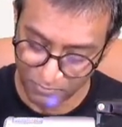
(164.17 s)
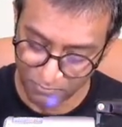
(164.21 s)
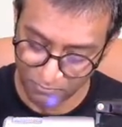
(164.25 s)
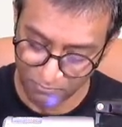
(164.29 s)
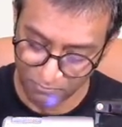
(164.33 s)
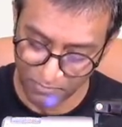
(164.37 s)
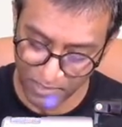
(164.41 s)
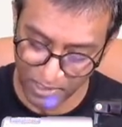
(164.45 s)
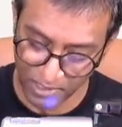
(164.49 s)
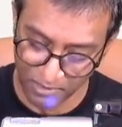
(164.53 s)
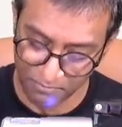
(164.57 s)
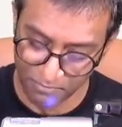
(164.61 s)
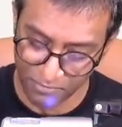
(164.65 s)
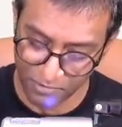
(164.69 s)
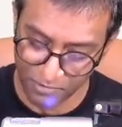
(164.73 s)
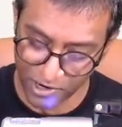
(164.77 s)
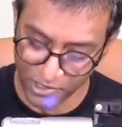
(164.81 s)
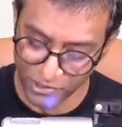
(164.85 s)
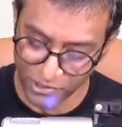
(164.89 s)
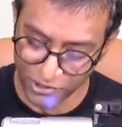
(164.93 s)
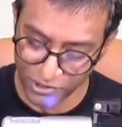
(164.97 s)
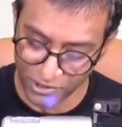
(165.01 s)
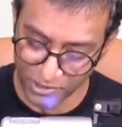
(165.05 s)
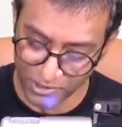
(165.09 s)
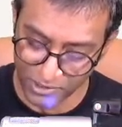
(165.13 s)
make
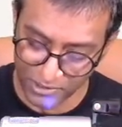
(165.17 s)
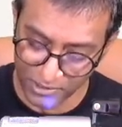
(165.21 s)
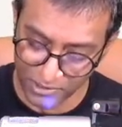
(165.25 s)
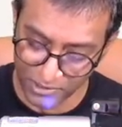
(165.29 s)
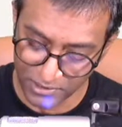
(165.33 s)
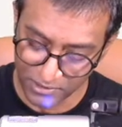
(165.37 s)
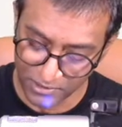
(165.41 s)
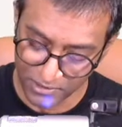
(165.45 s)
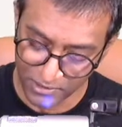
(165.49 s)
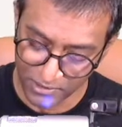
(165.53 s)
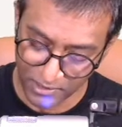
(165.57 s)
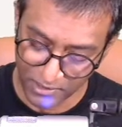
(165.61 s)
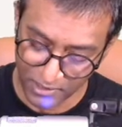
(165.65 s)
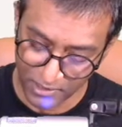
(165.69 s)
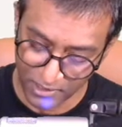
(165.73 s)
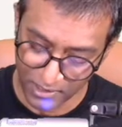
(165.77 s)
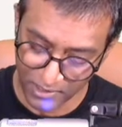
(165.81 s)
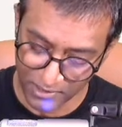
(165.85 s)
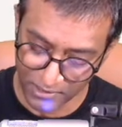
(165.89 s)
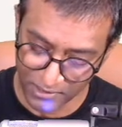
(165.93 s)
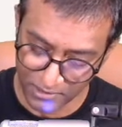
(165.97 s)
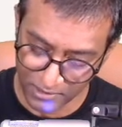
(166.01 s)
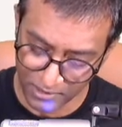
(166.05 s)
branches and